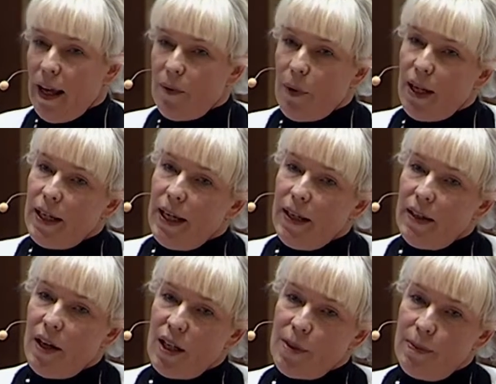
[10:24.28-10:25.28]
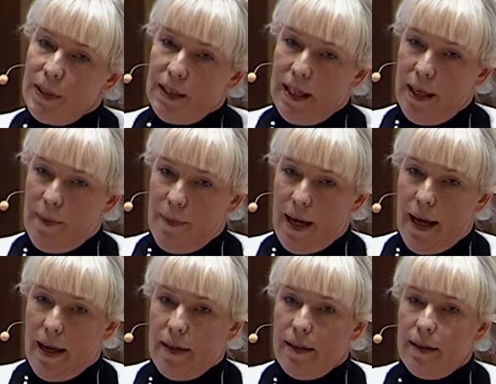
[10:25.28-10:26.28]
And one day the hospital came
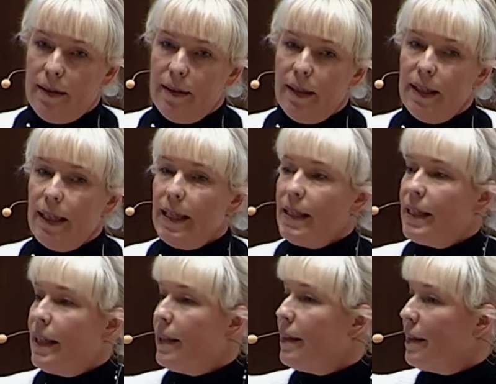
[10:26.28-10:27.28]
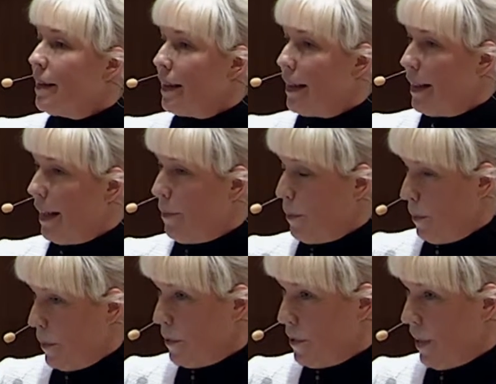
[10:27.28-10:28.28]
by, and they said,
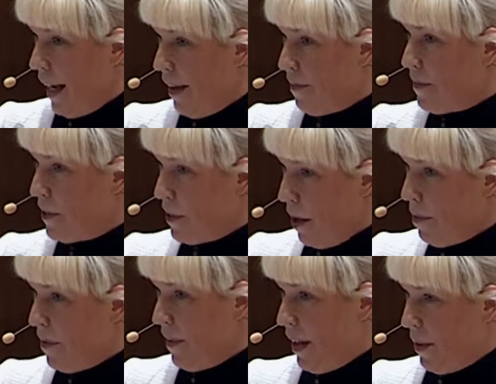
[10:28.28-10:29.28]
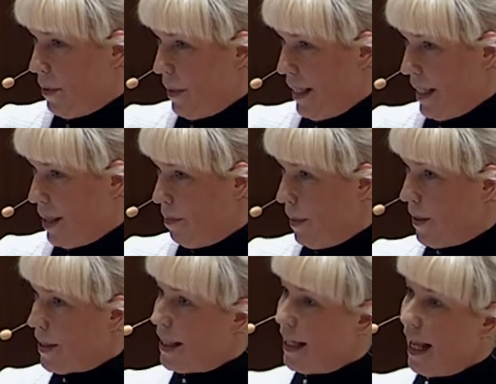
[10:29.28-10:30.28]
won't you have some of our waste?
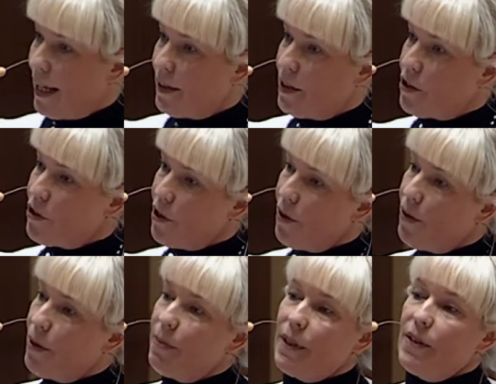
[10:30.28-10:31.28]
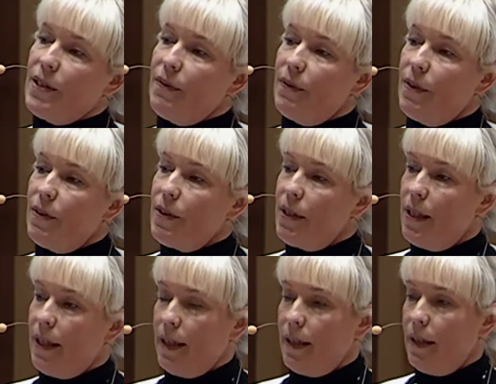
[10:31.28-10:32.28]
Because they like the story, because of course
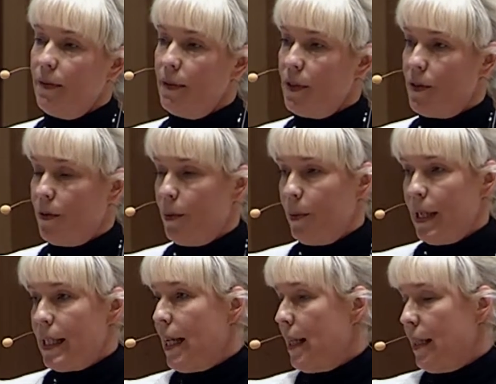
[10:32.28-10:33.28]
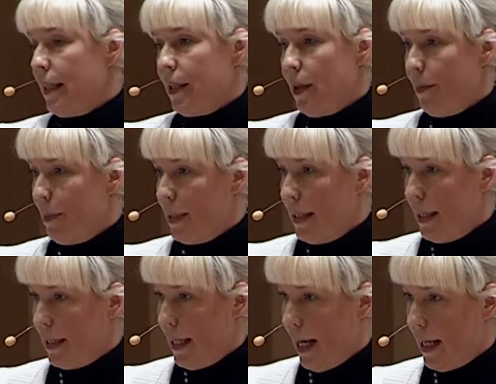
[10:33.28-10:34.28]
they can give it to the waste handling company
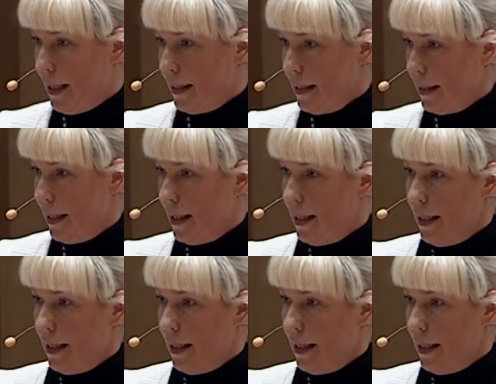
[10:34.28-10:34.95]
at the island.